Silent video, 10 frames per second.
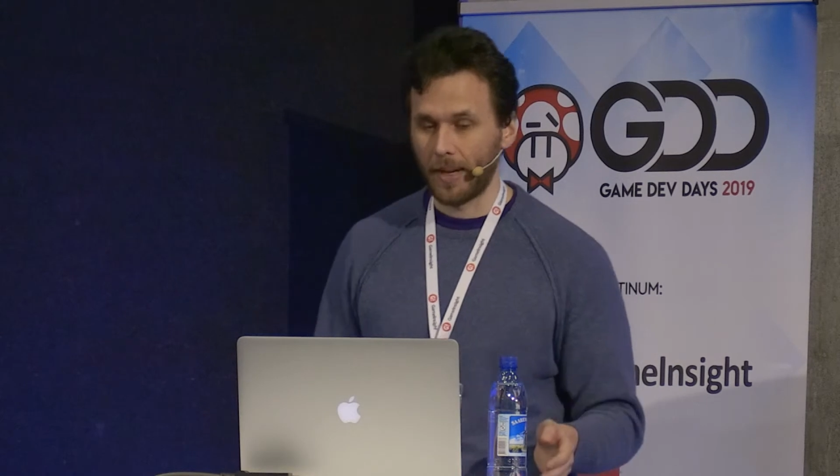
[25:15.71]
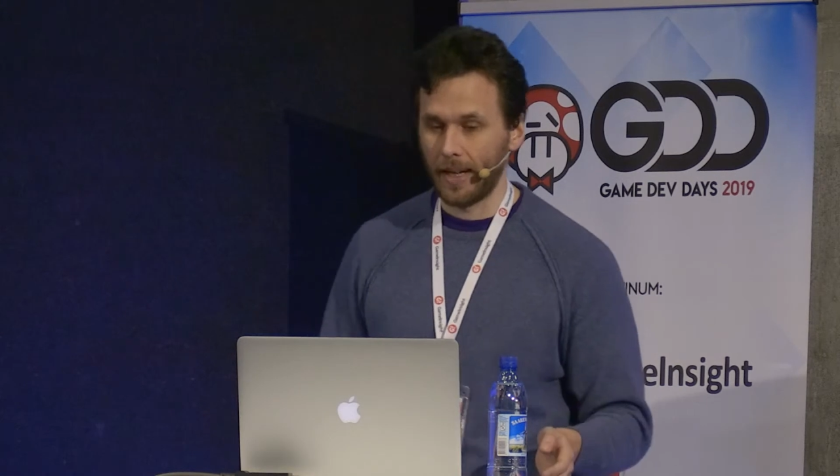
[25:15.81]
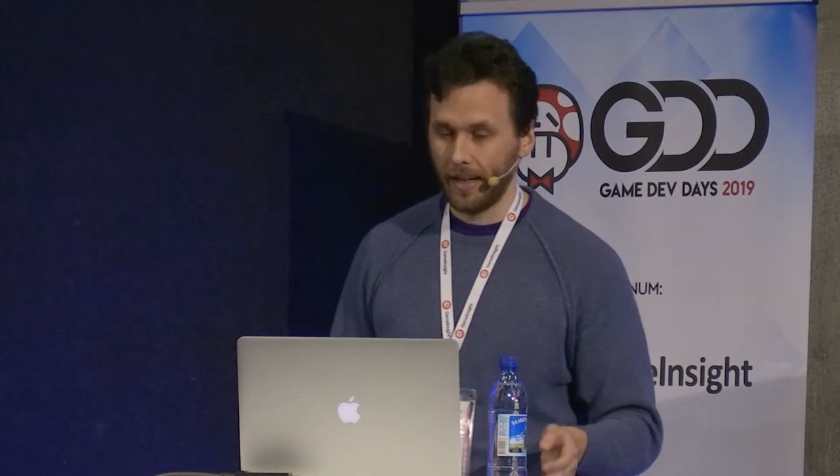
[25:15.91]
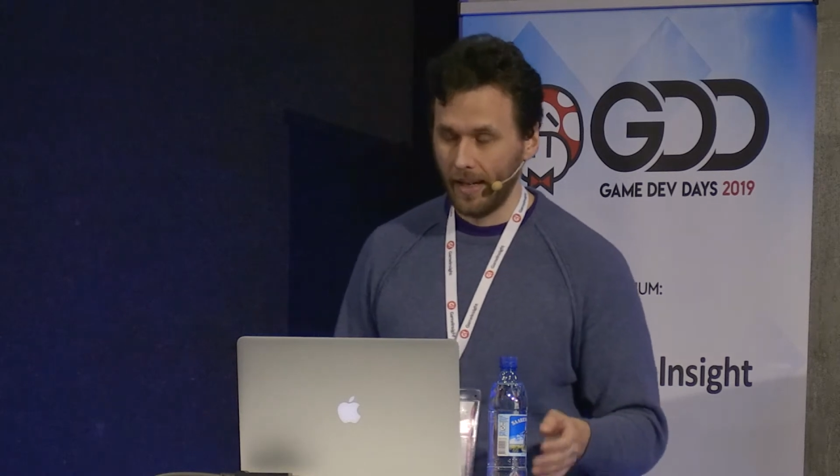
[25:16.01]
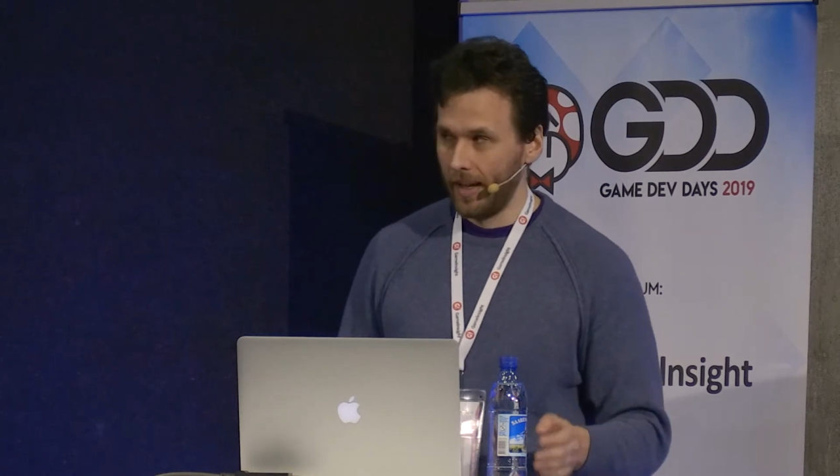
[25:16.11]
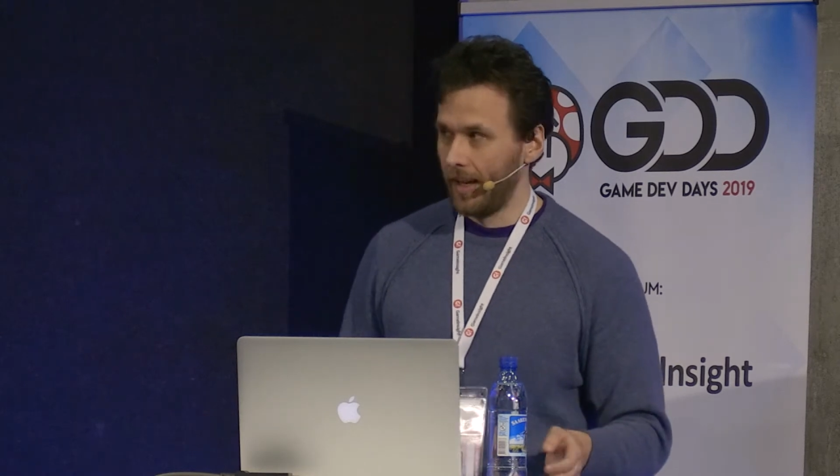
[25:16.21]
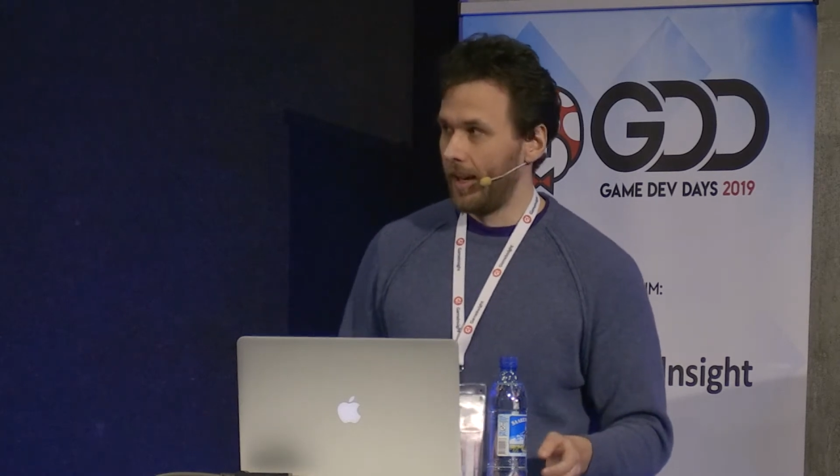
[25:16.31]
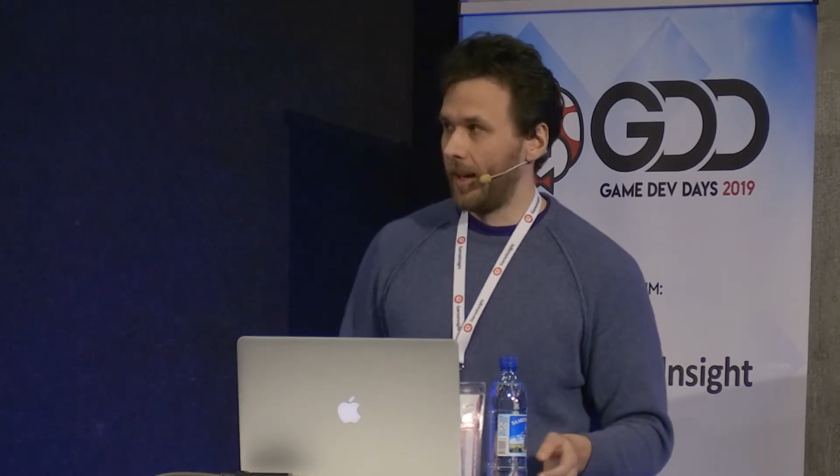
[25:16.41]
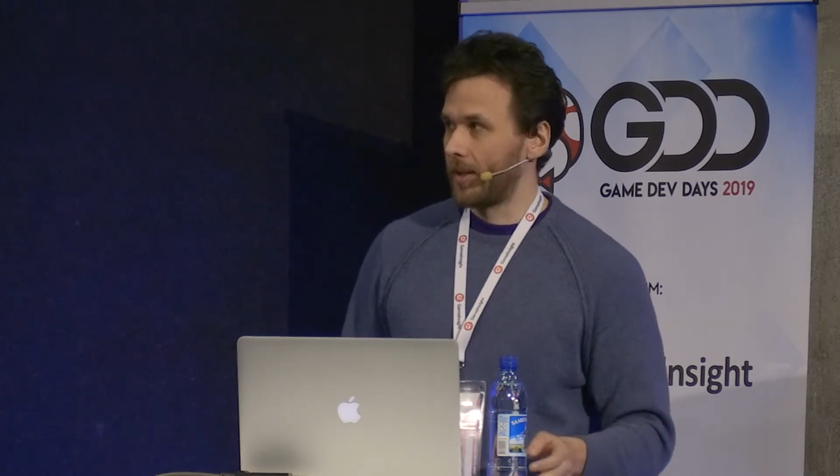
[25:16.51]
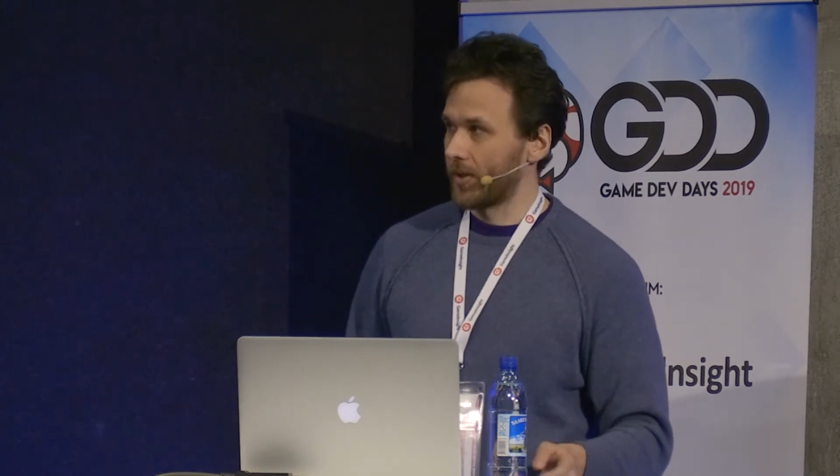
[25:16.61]
my
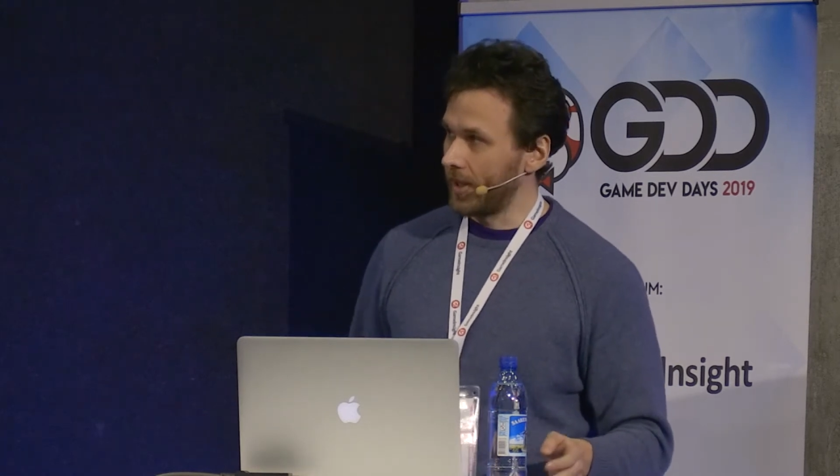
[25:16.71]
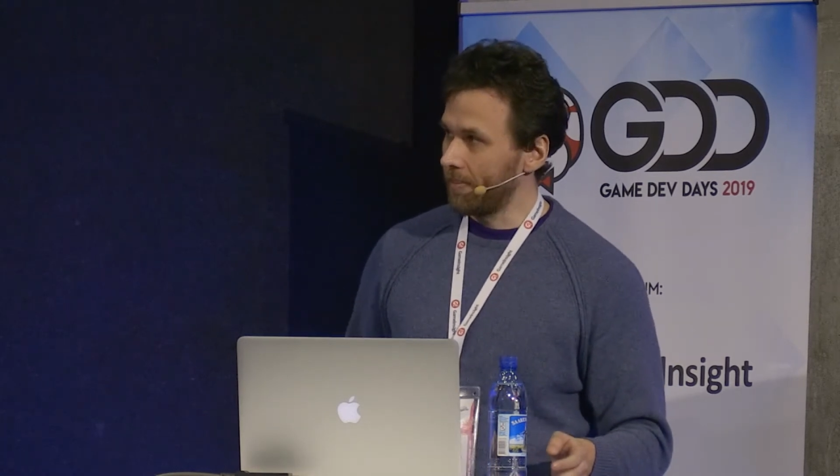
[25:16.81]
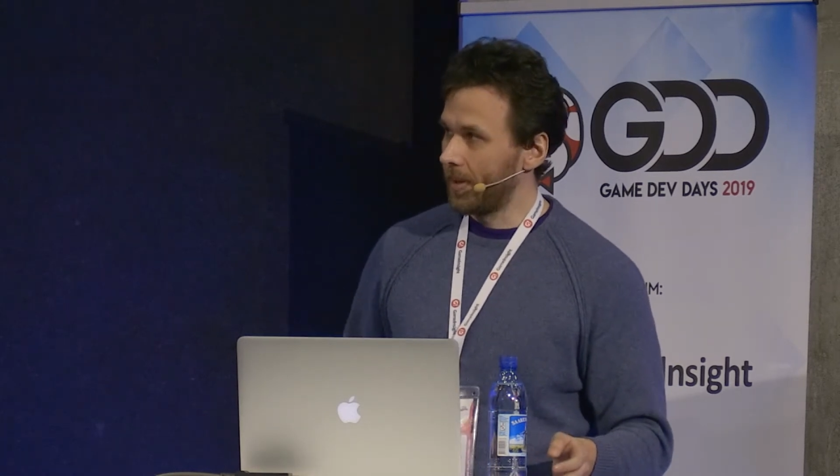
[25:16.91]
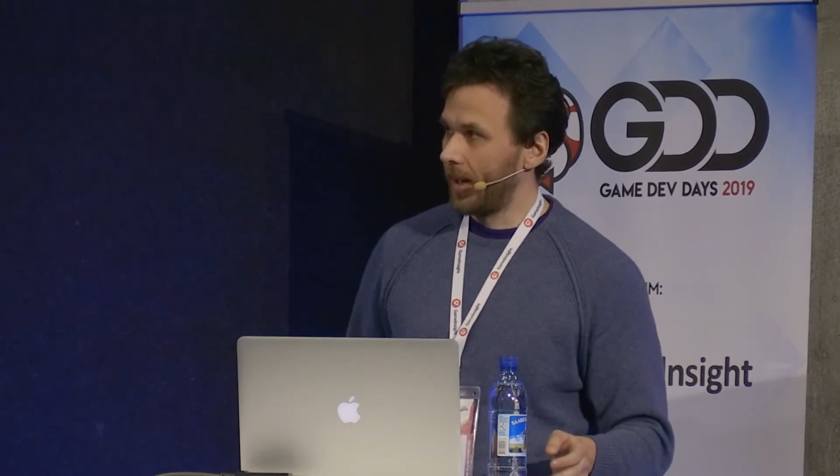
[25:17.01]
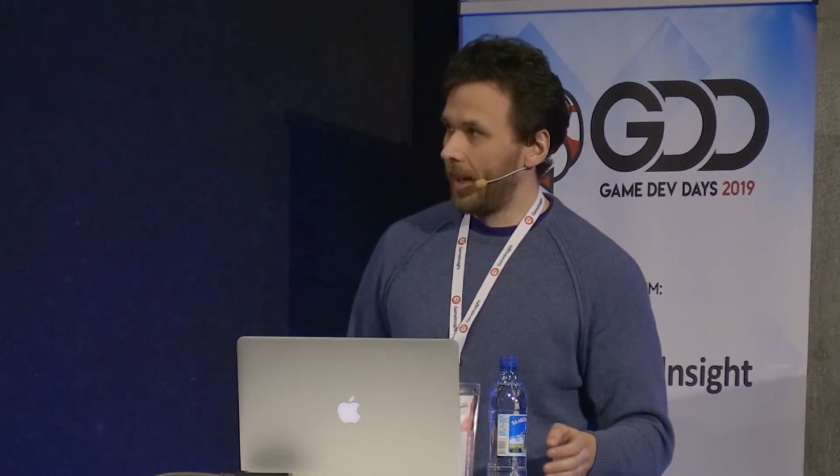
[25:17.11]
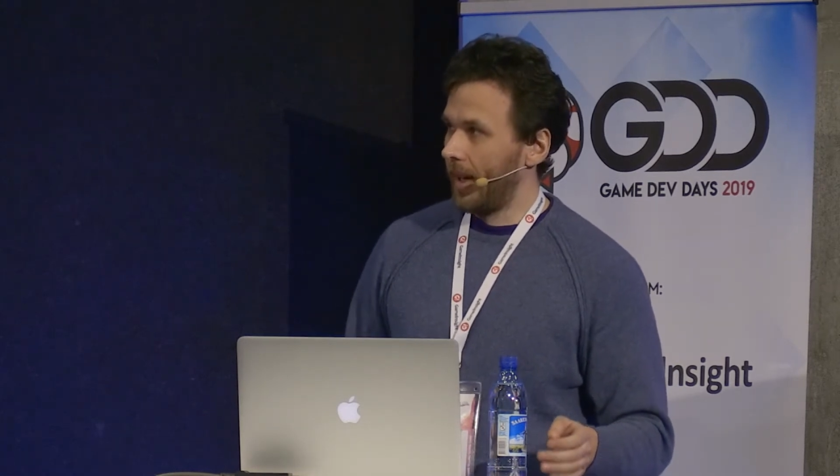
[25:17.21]
script,